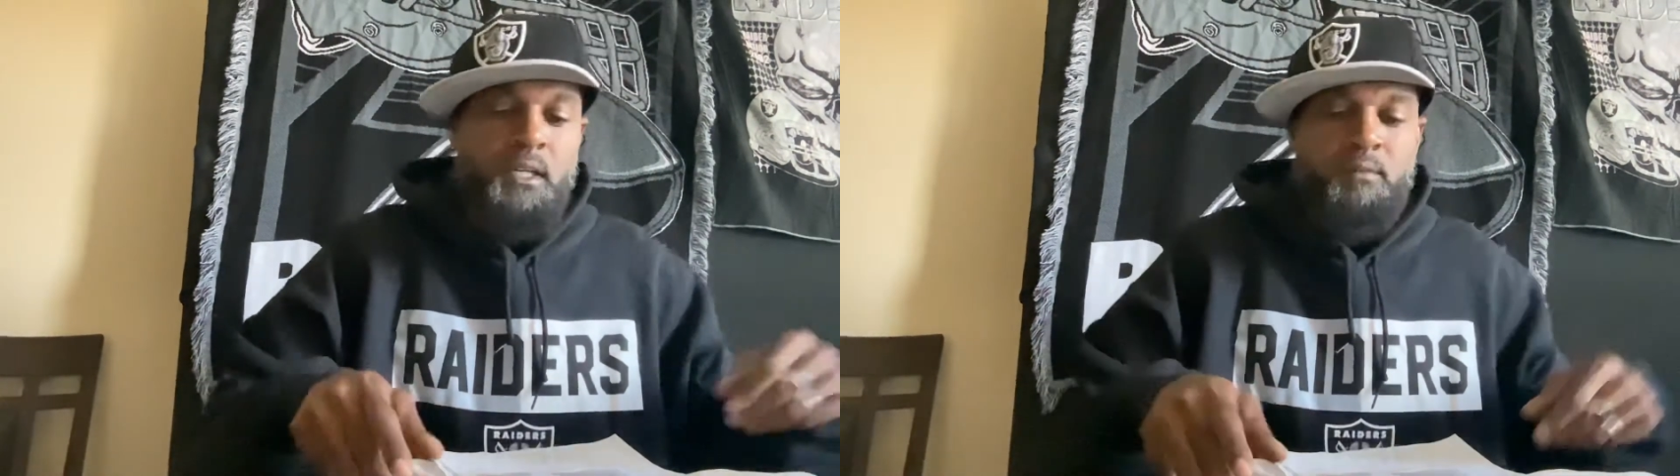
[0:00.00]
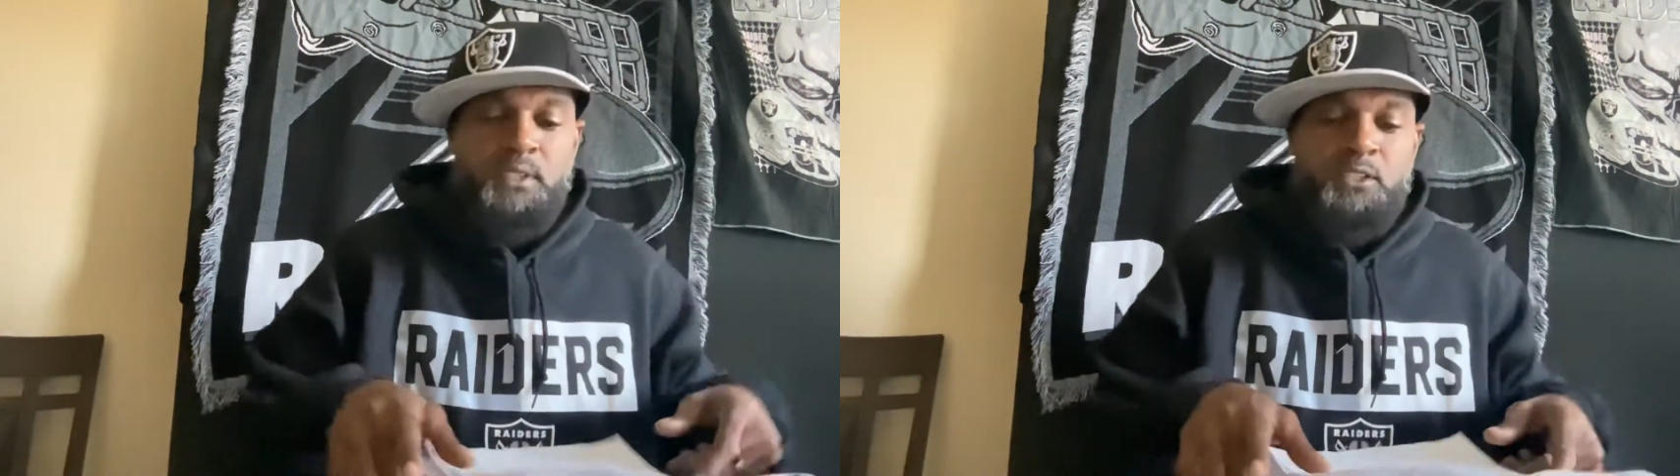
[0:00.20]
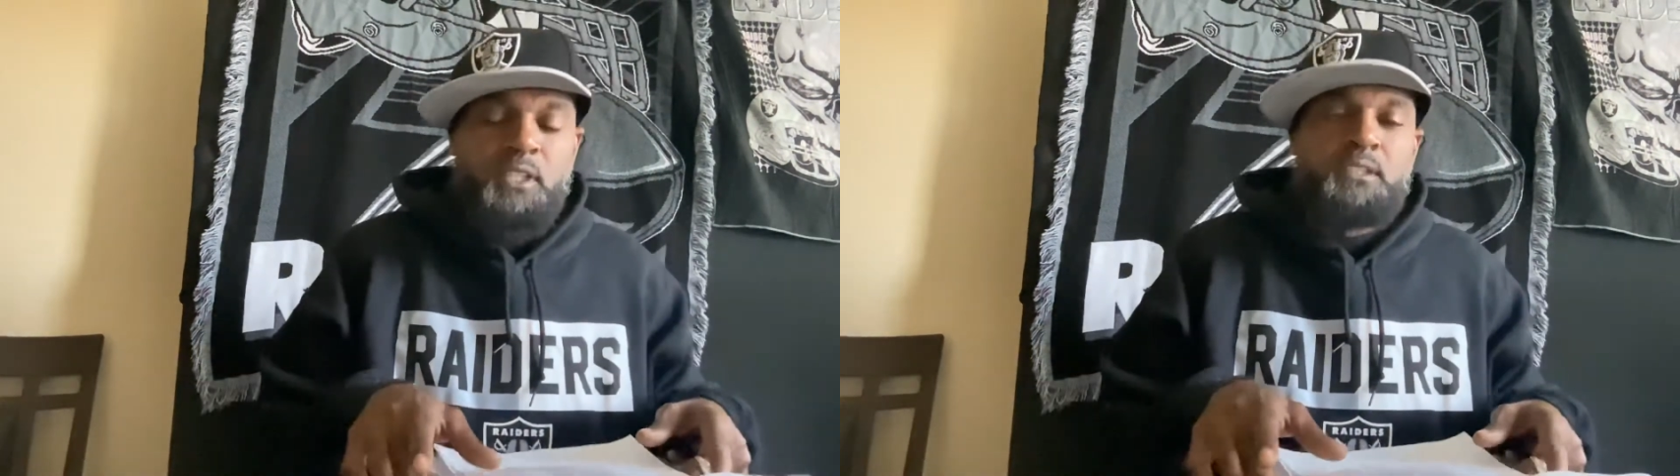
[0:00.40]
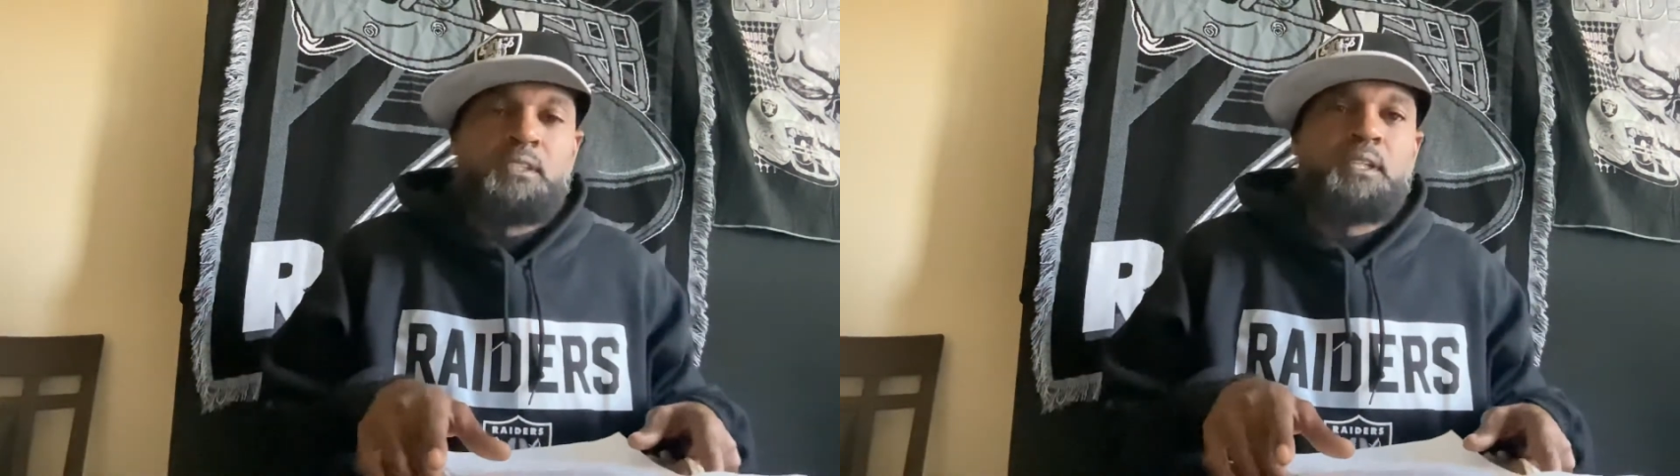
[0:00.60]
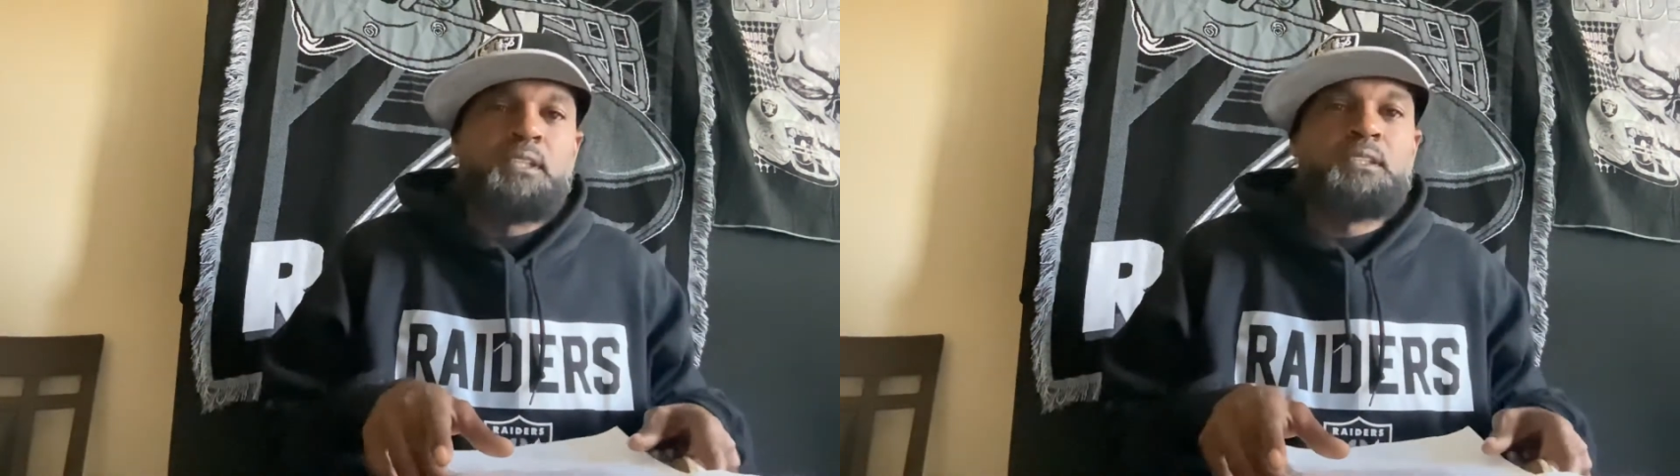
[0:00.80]
I'm gonna address the
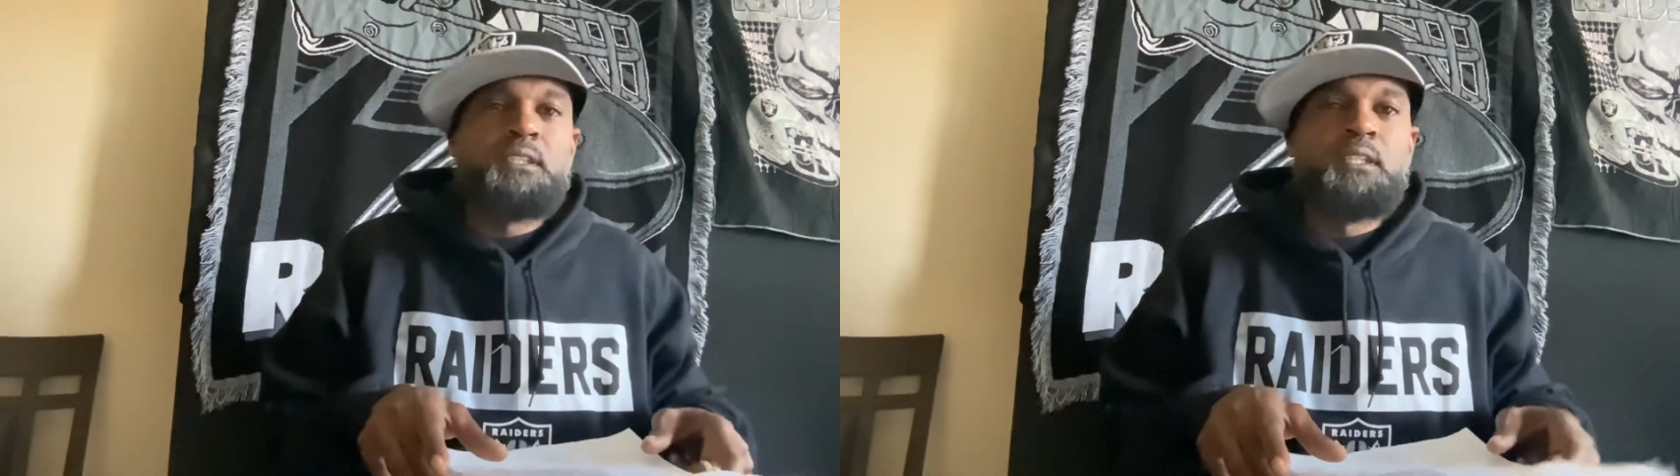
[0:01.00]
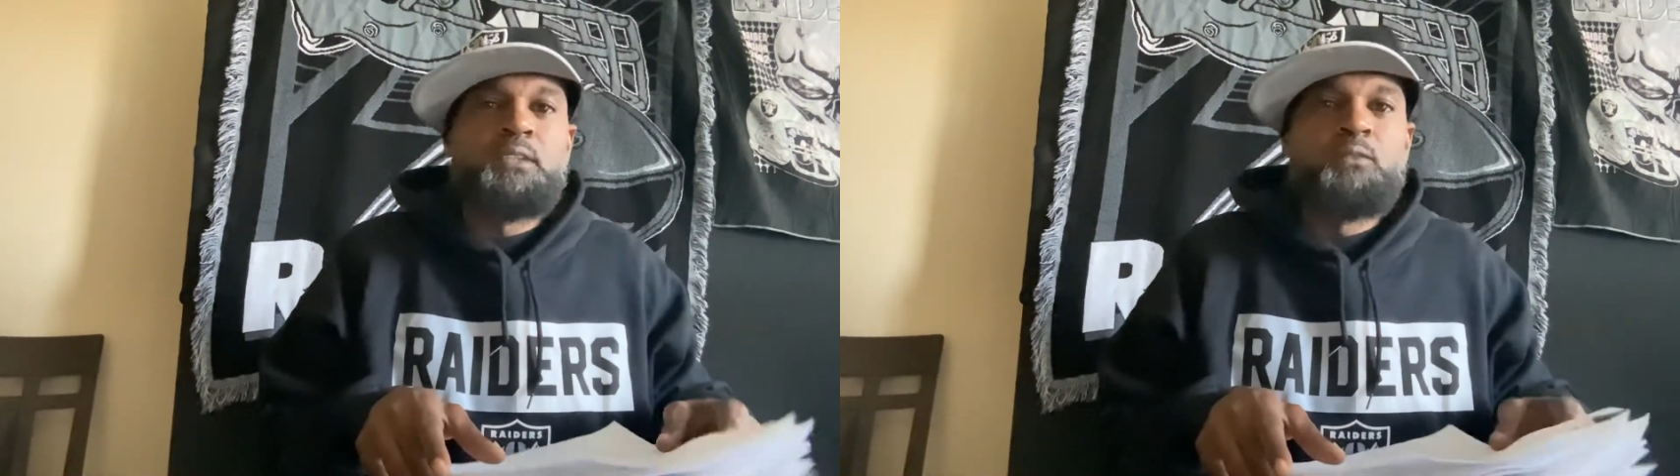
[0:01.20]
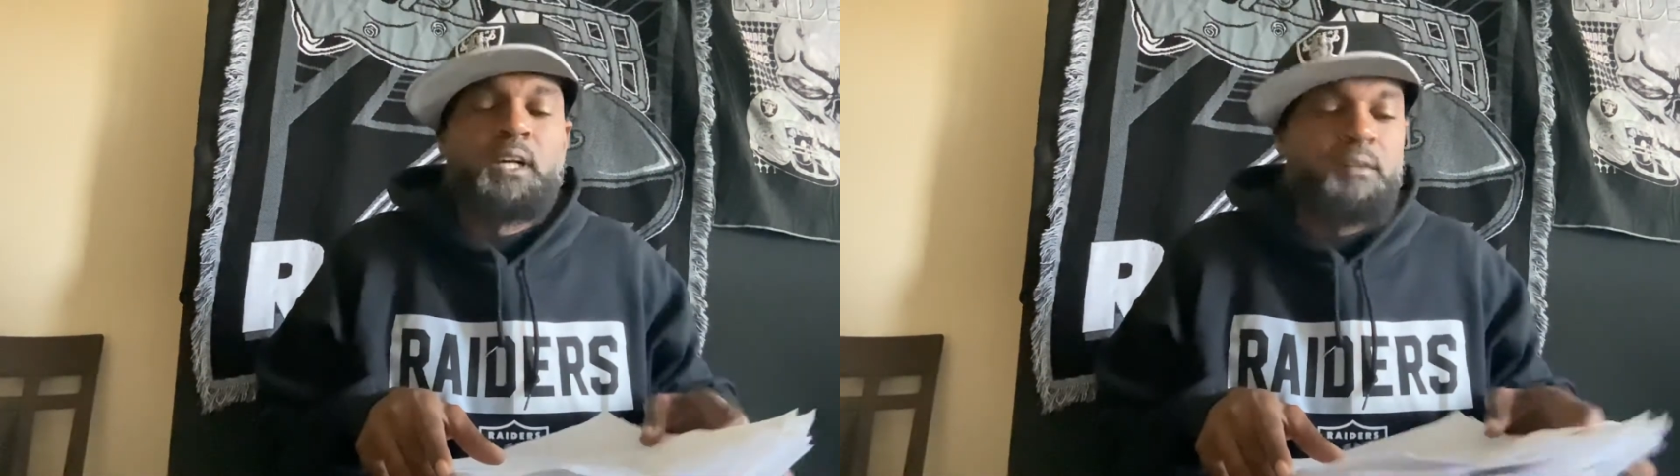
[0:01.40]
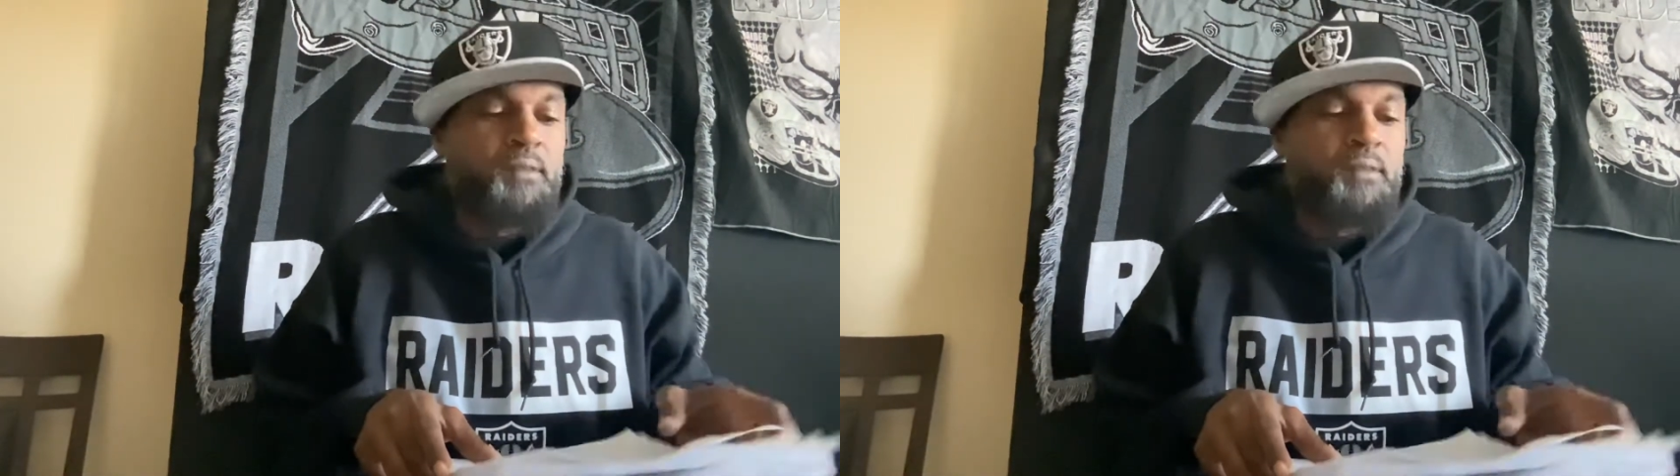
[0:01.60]
nation anyway,